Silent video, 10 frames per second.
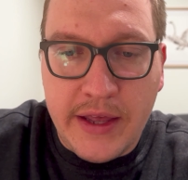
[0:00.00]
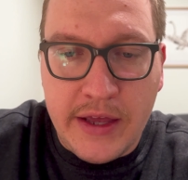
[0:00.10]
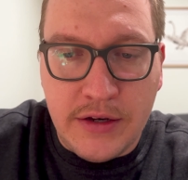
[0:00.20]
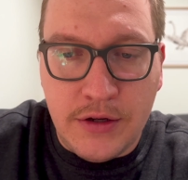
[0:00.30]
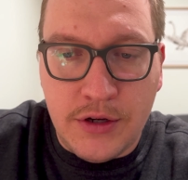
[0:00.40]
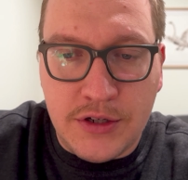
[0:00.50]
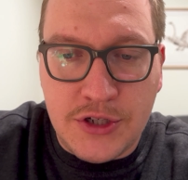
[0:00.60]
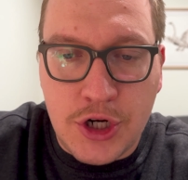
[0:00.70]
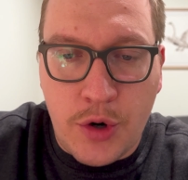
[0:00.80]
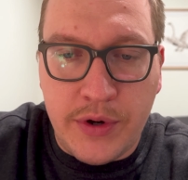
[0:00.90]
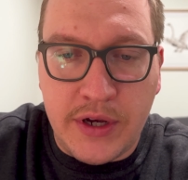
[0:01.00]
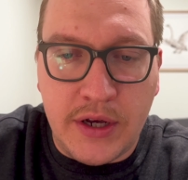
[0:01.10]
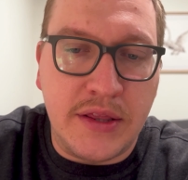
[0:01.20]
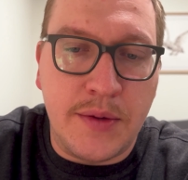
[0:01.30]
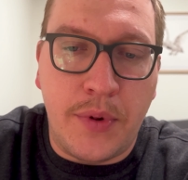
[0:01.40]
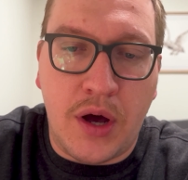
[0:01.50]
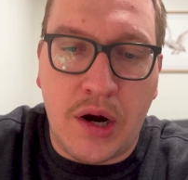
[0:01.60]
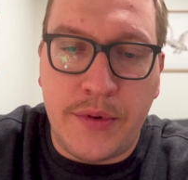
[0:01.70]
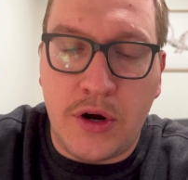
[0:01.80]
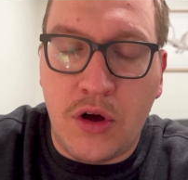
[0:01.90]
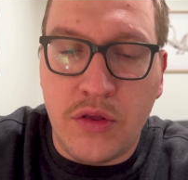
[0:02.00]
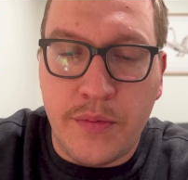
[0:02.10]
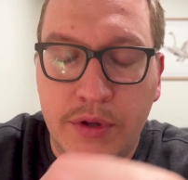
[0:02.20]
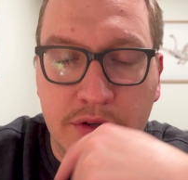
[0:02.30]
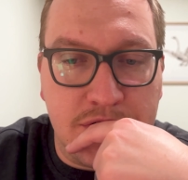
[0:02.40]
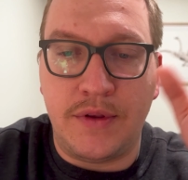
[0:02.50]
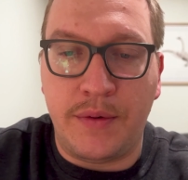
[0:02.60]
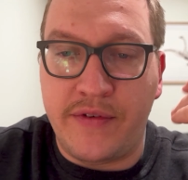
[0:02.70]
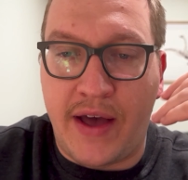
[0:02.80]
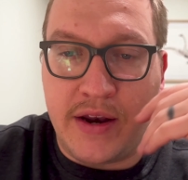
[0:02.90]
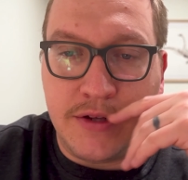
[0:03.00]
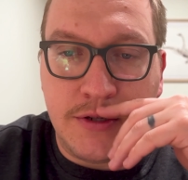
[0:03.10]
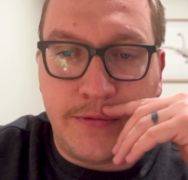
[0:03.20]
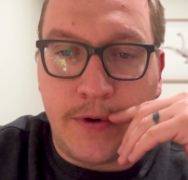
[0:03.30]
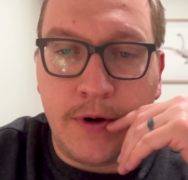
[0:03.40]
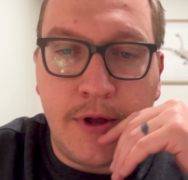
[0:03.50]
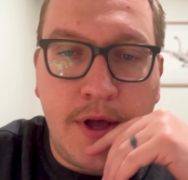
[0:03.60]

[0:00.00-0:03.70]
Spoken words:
And it's showing at the bottom there all the bills that we've added so far.